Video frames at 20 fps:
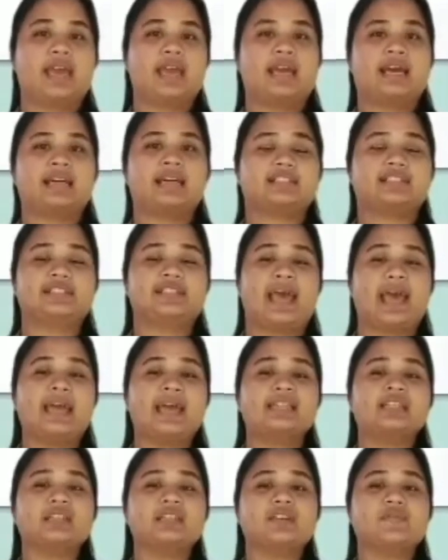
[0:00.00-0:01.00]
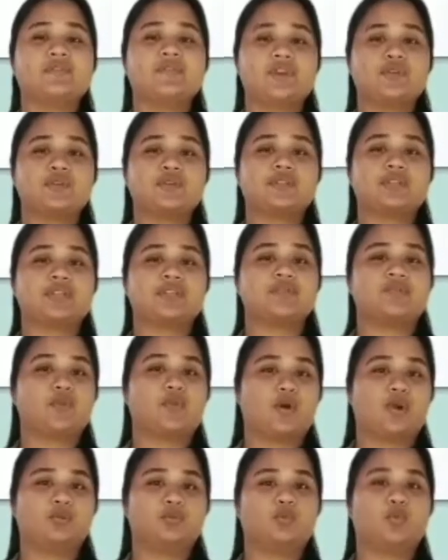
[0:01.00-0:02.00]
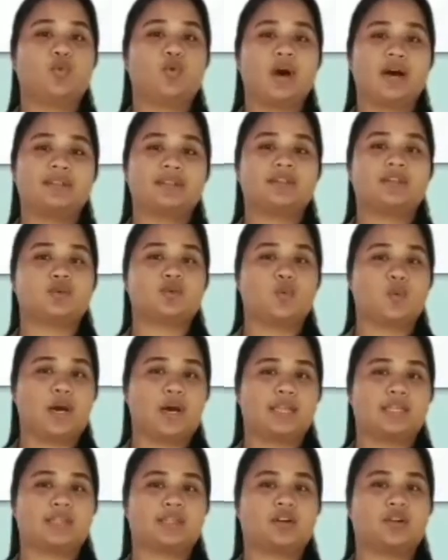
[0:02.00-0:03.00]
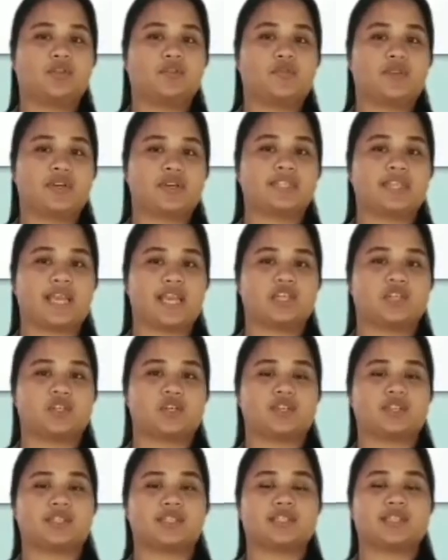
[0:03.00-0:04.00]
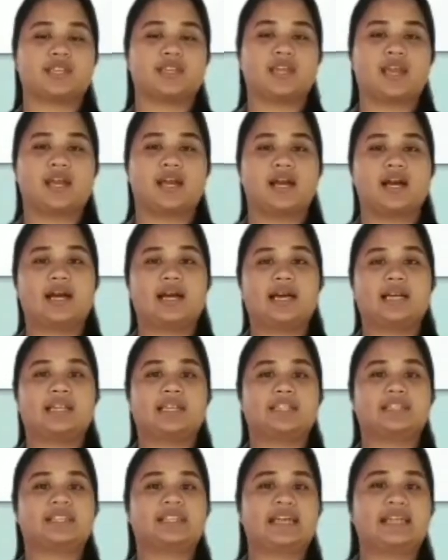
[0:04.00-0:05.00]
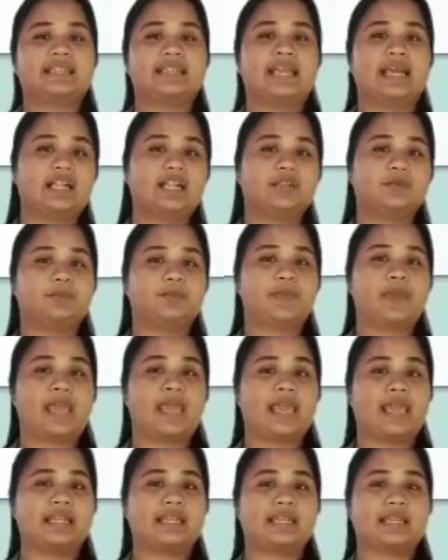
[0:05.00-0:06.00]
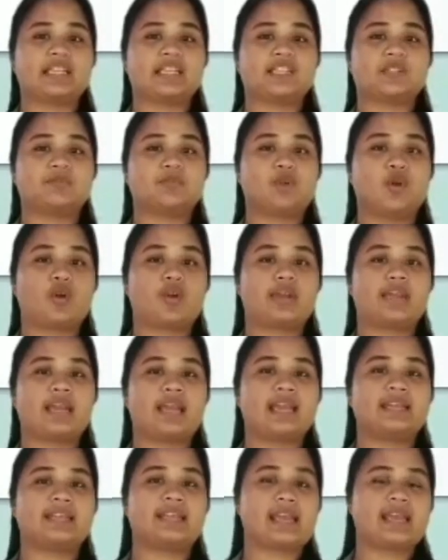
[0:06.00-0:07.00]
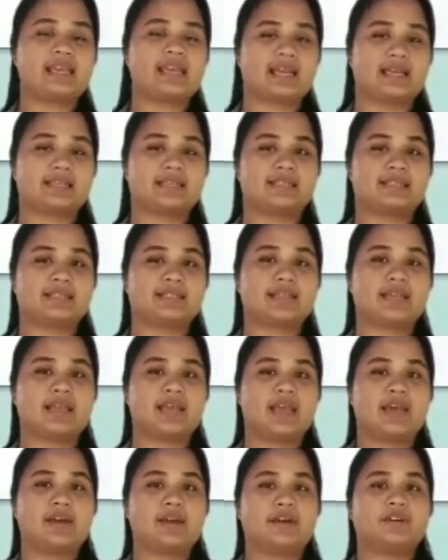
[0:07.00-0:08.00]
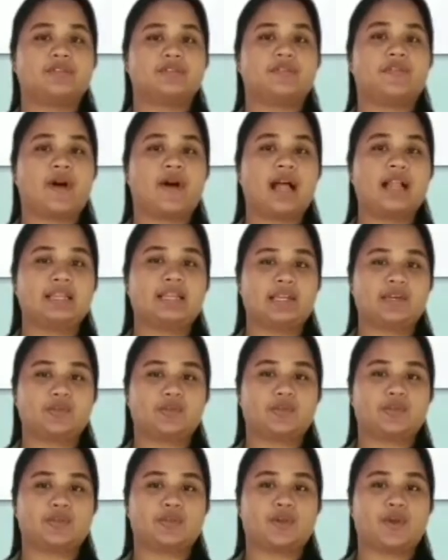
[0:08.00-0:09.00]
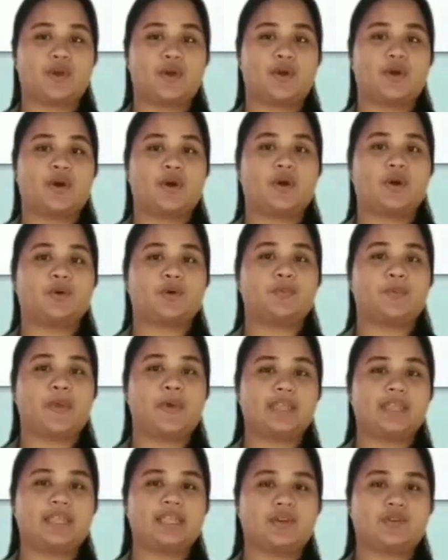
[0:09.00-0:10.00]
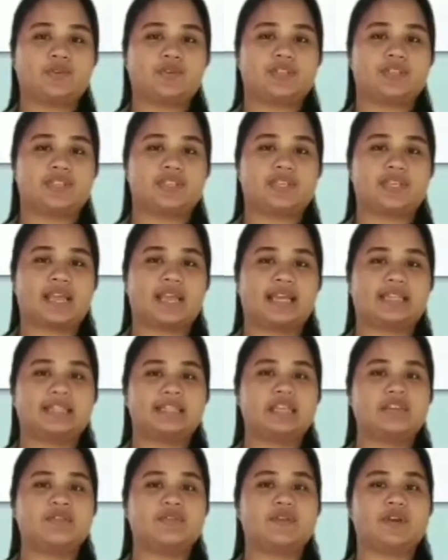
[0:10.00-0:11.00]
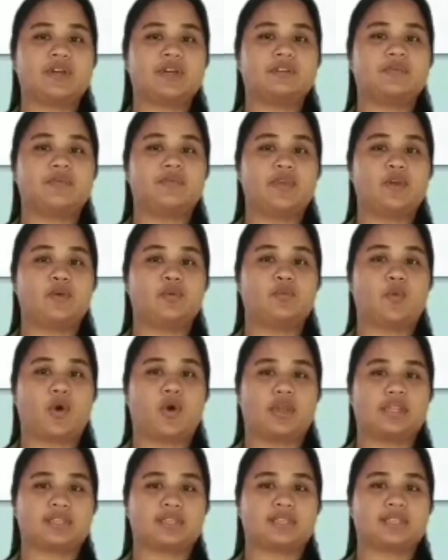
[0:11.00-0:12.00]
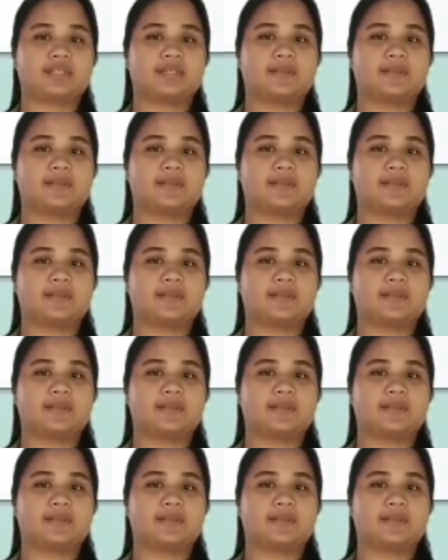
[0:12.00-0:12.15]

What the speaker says: The interviews involve one-to-one conversations that help in exploring ideas, values, opinions, and different viewpoints.